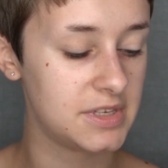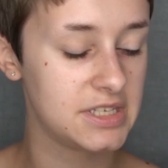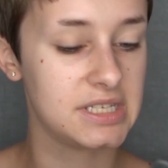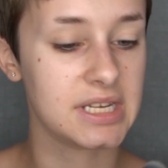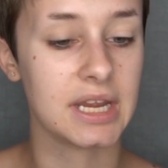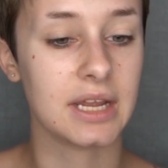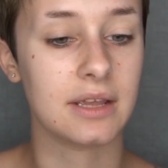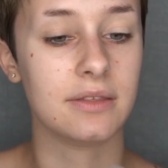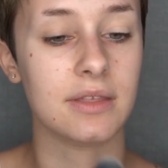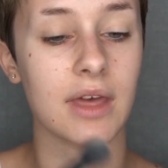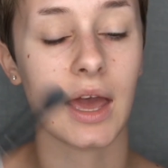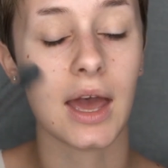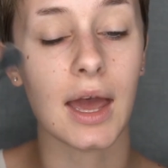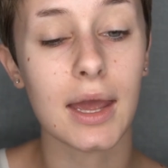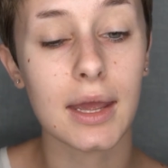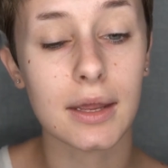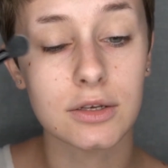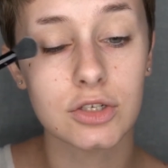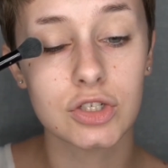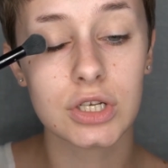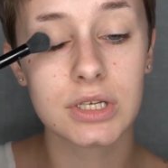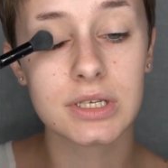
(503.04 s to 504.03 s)
take that
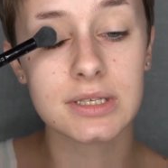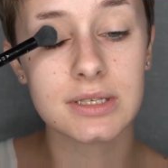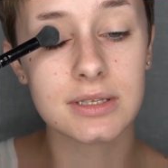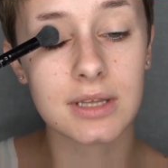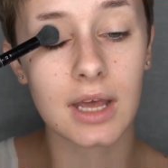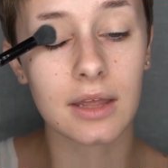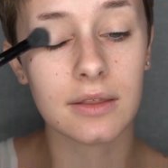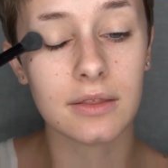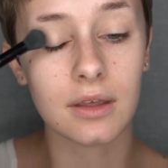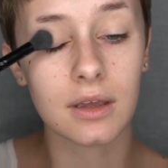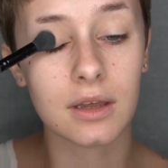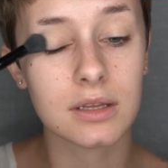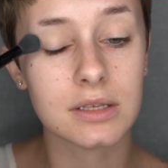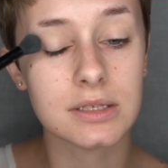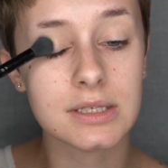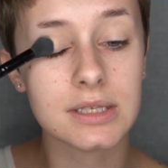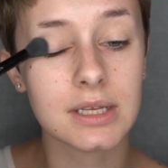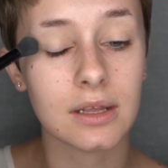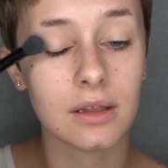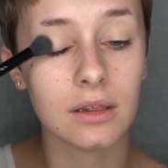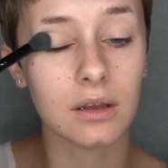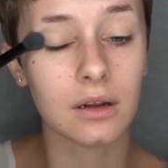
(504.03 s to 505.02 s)
and just set the
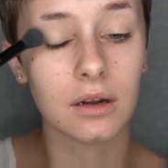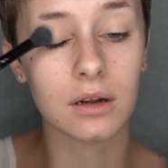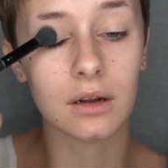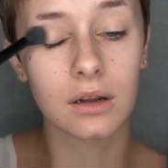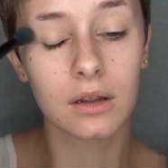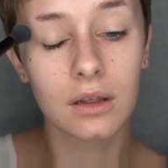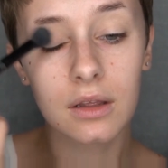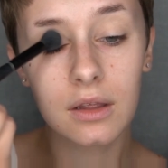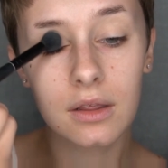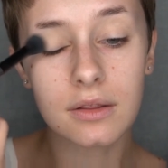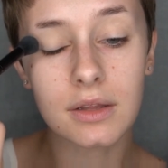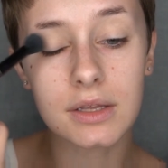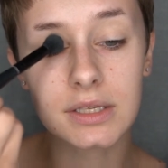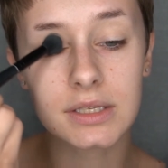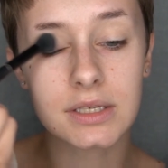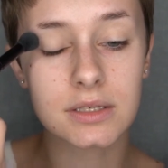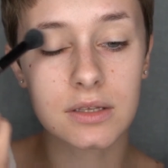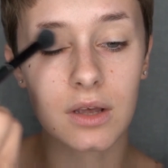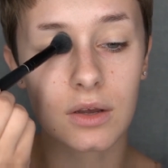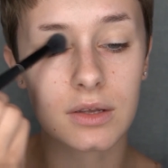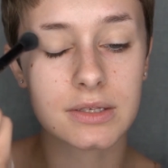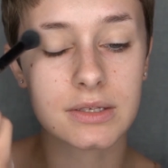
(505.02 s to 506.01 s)
concealer. This
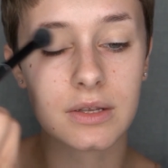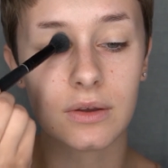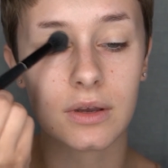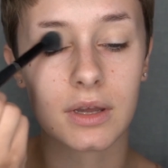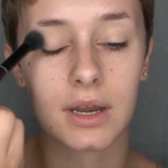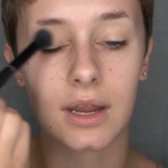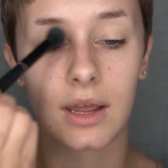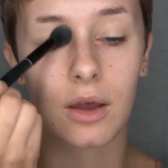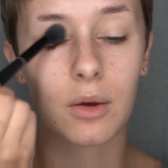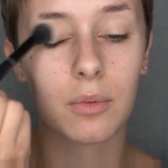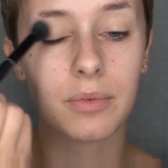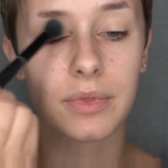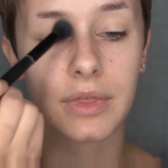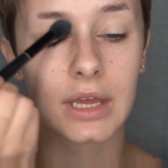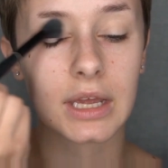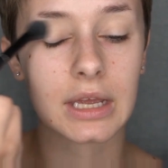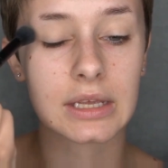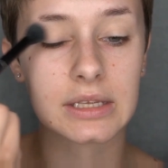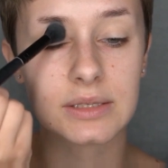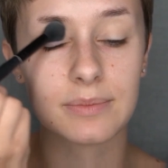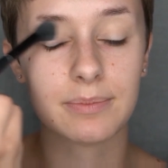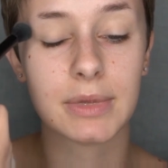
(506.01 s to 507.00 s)
is also going to help
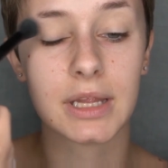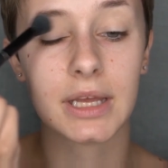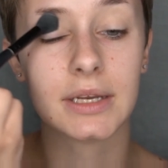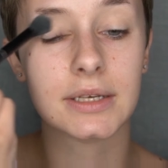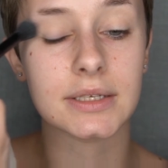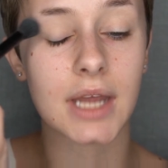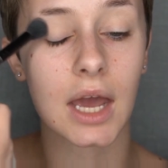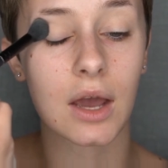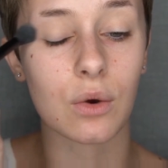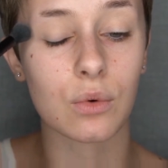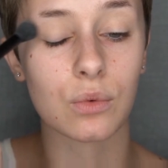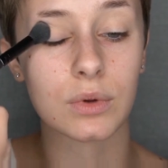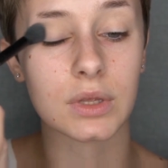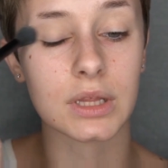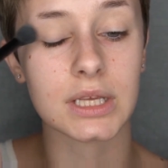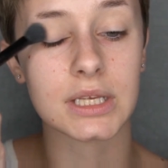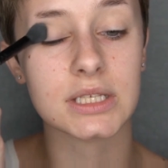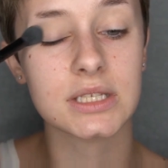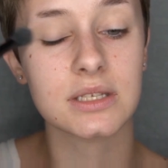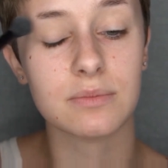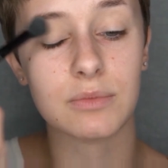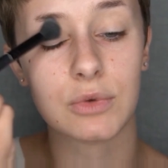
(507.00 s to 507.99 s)
things blend out
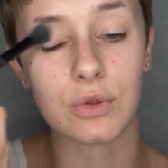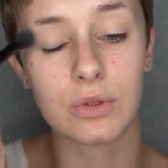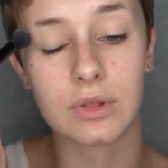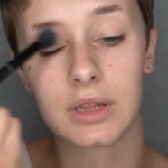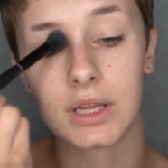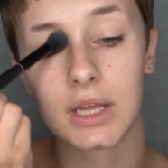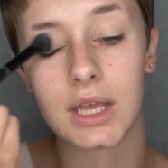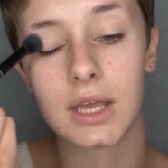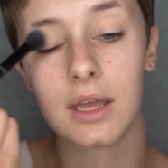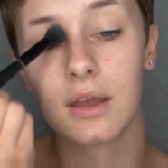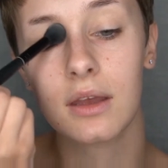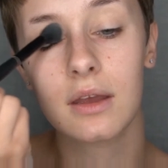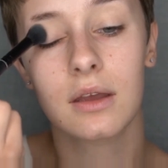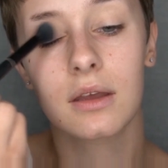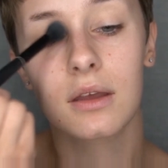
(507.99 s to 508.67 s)
really smoothly.